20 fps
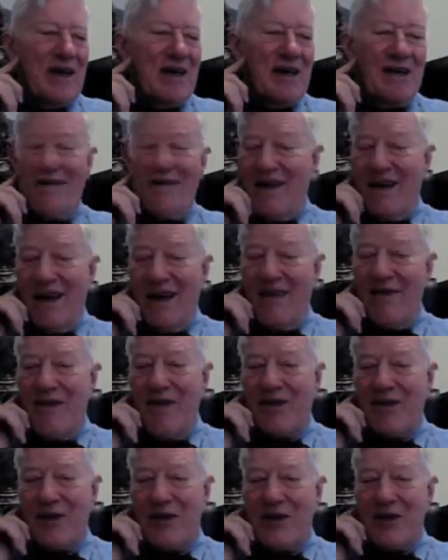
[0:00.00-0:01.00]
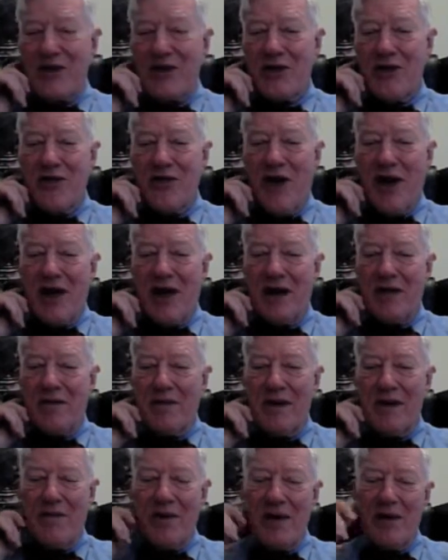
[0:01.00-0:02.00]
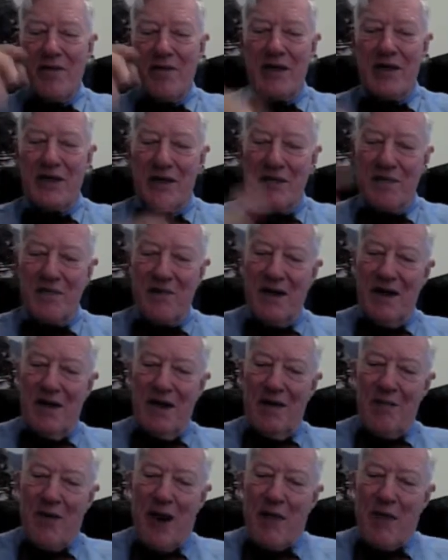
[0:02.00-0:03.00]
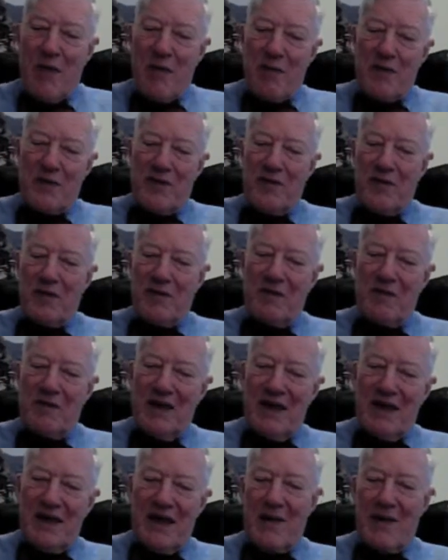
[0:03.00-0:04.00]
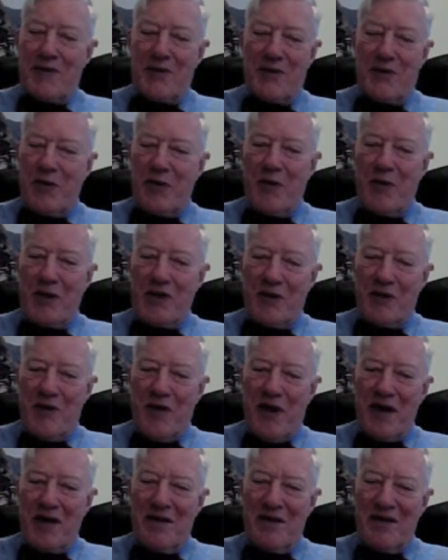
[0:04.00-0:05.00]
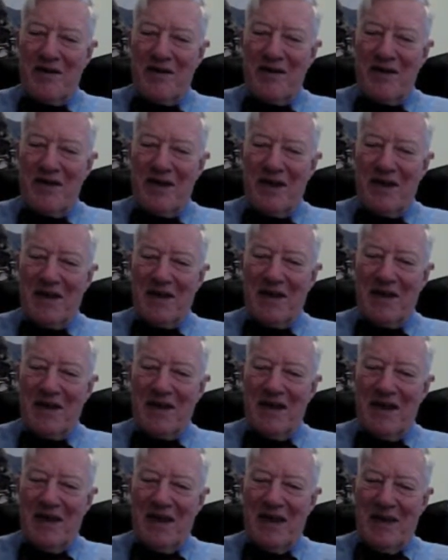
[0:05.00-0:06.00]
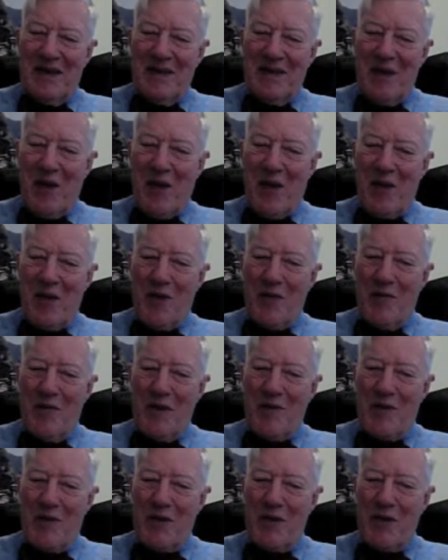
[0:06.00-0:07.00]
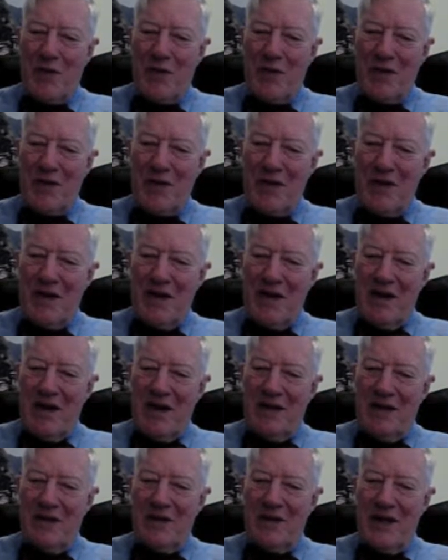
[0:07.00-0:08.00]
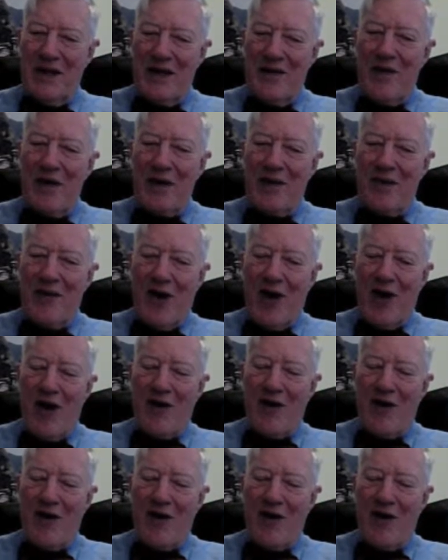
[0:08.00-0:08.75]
And I never understood that. There may have been some problems if the chemistry wasn't right with all the people who needed to be involved.